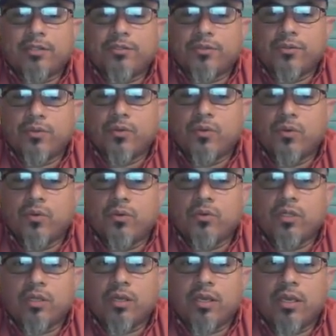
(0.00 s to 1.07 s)
Go back
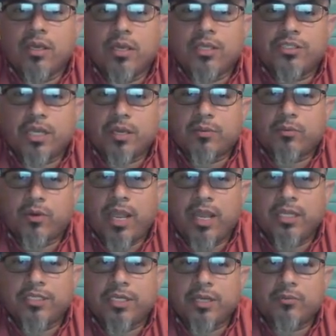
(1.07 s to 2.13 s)
to the
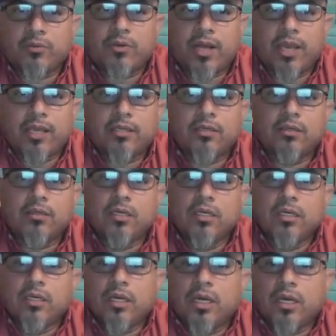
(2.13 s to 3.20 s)
chapter 8 and chapter
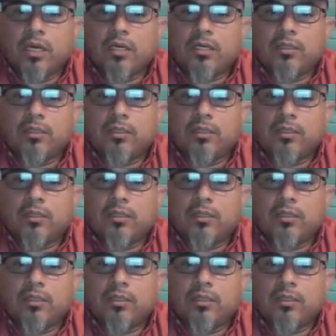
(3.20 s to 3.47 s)
9